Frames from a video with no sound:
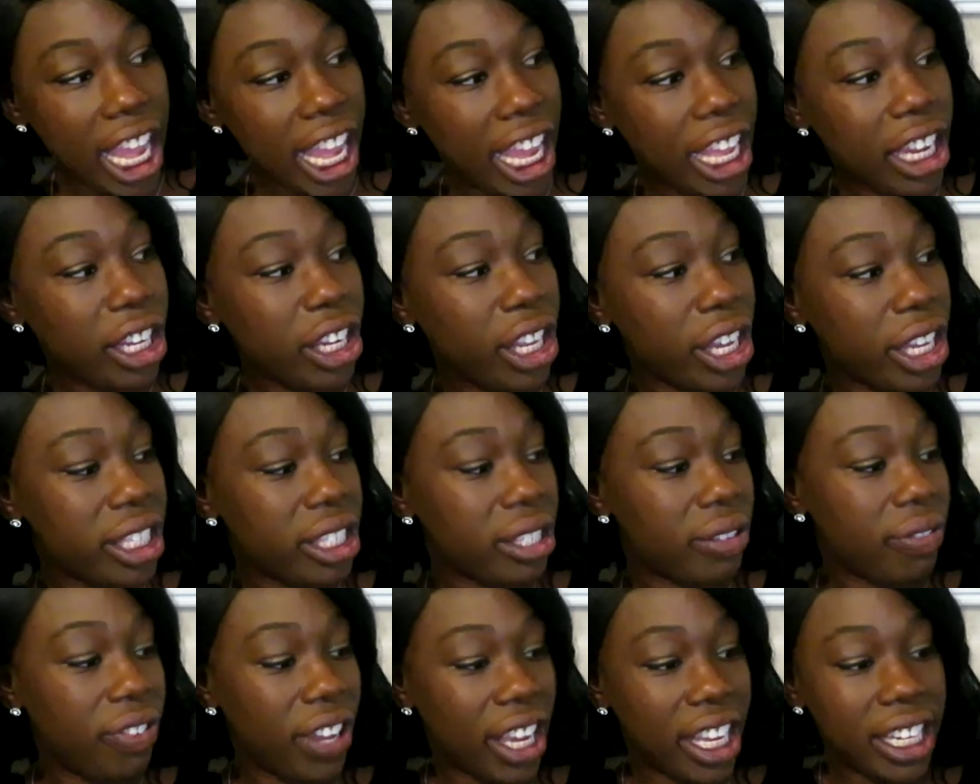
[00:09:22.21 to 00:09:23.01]
It
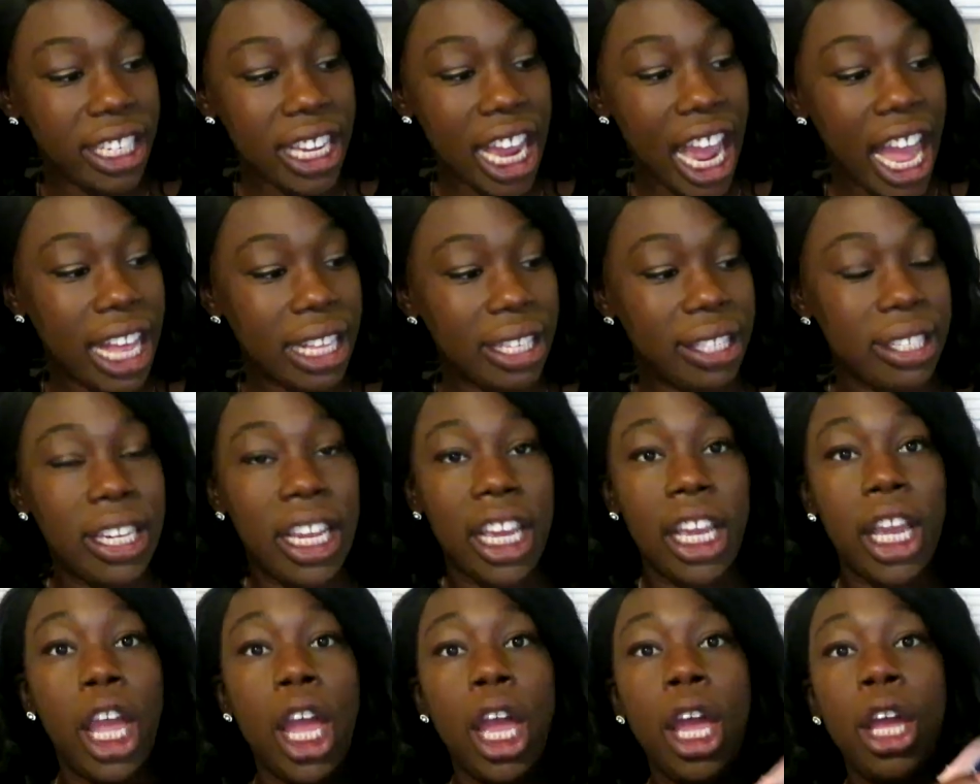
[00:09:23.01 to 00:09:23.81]
looks
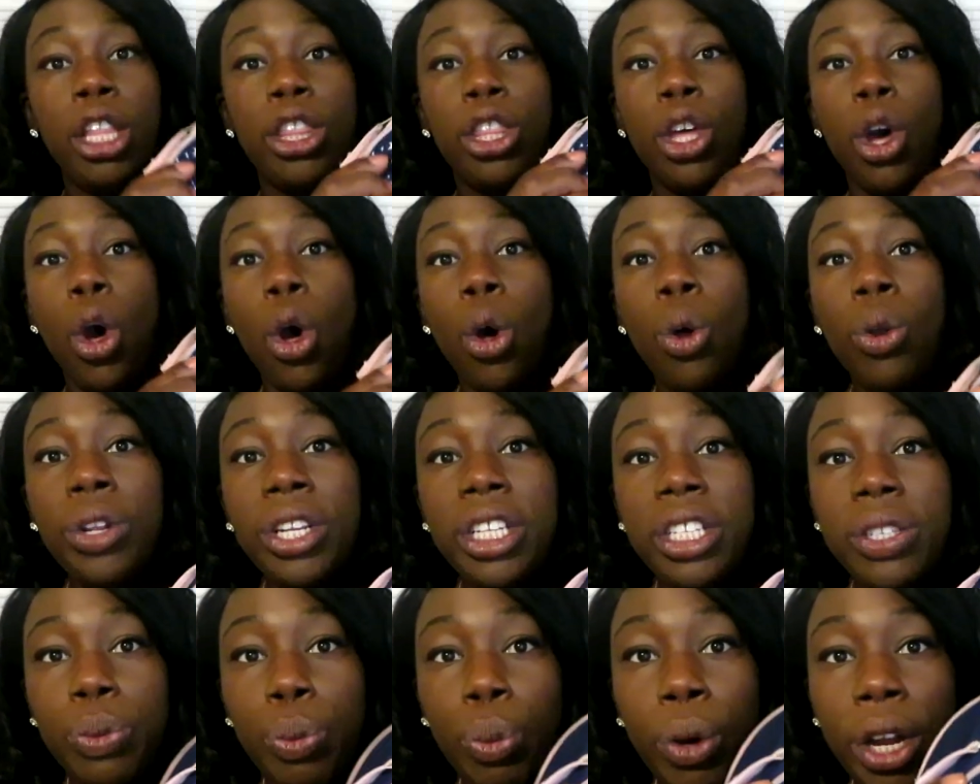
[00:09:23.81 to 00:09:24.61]
fantastic. The
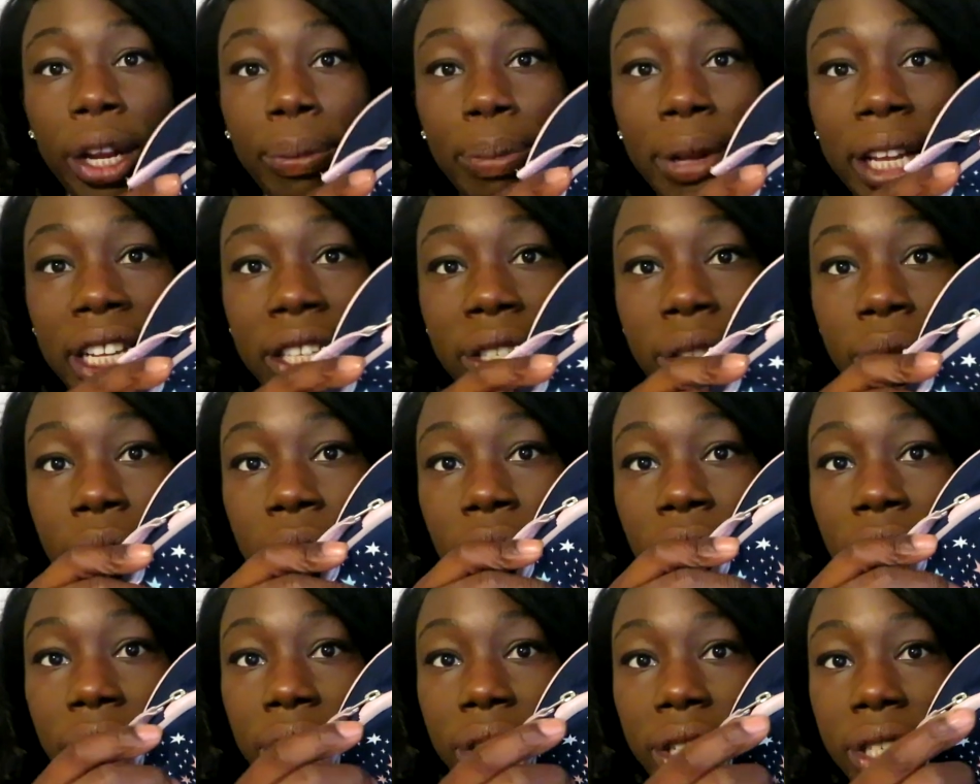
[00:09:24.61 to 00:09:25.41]
only place
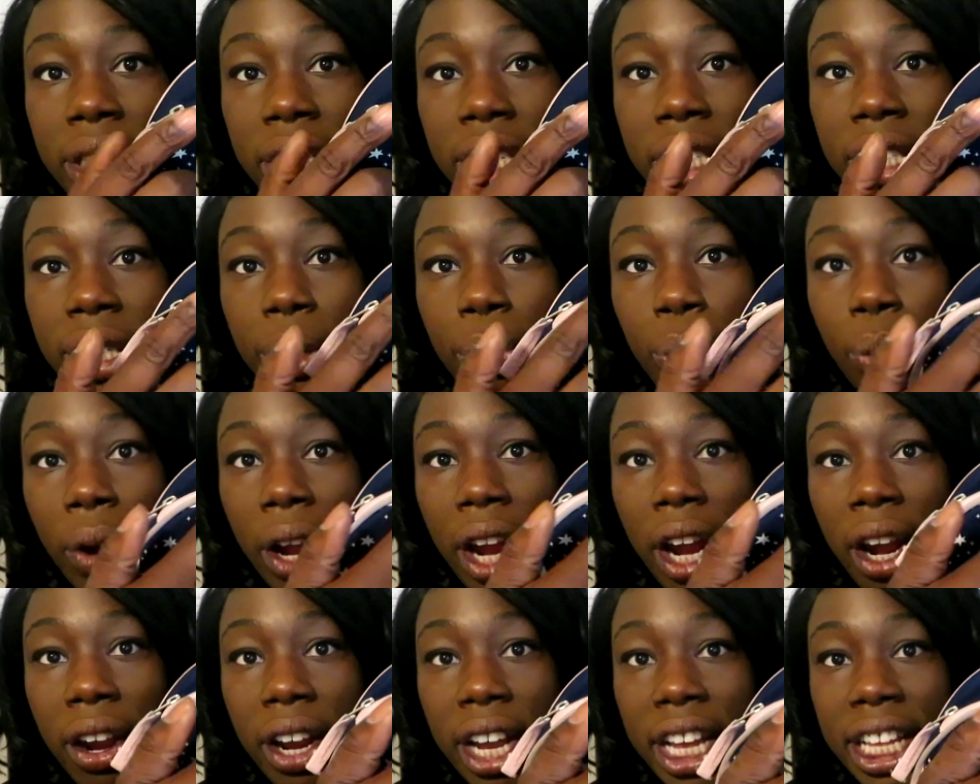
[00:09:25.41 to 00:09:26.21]
you'll start to see some
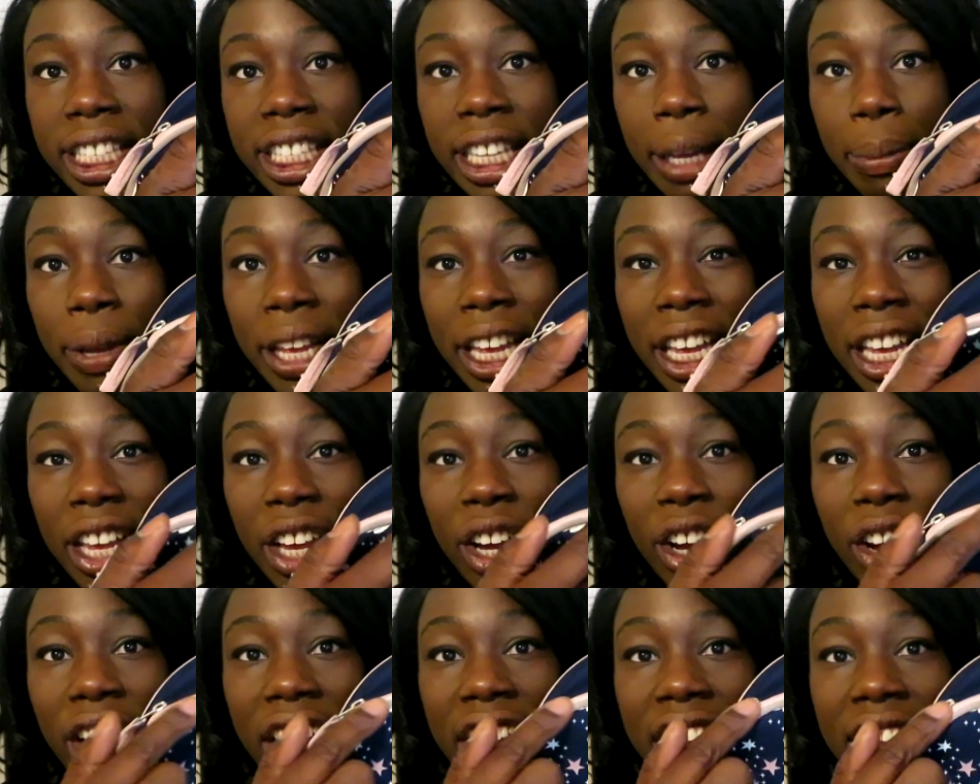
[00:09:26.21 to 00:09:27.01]
wear is up
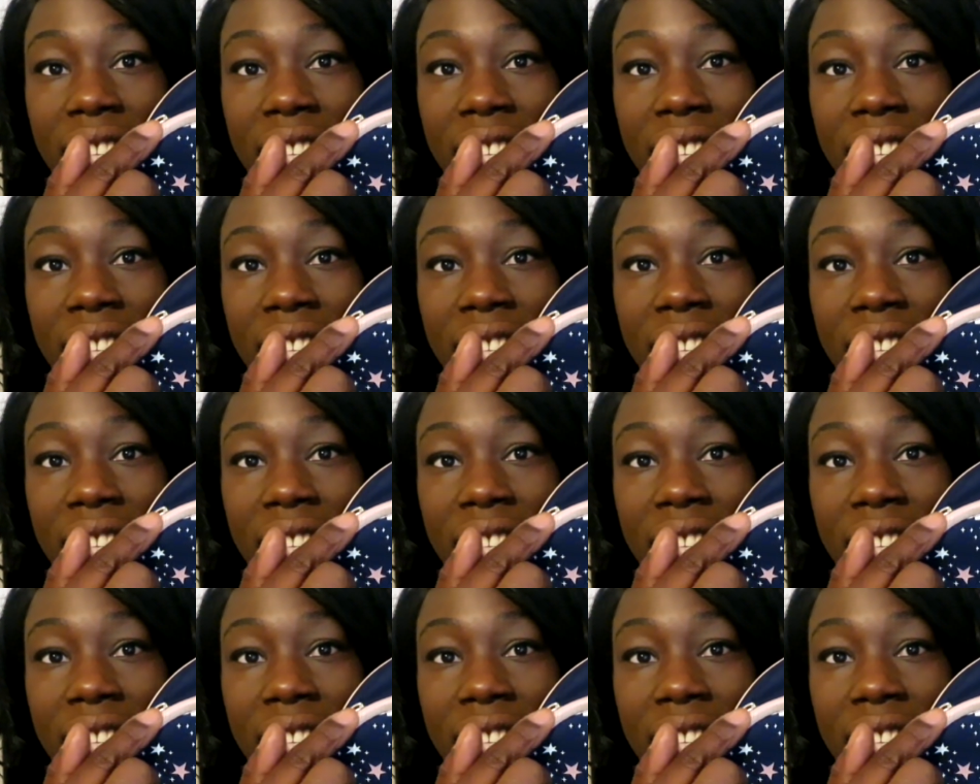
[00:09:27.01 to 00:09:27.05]
here.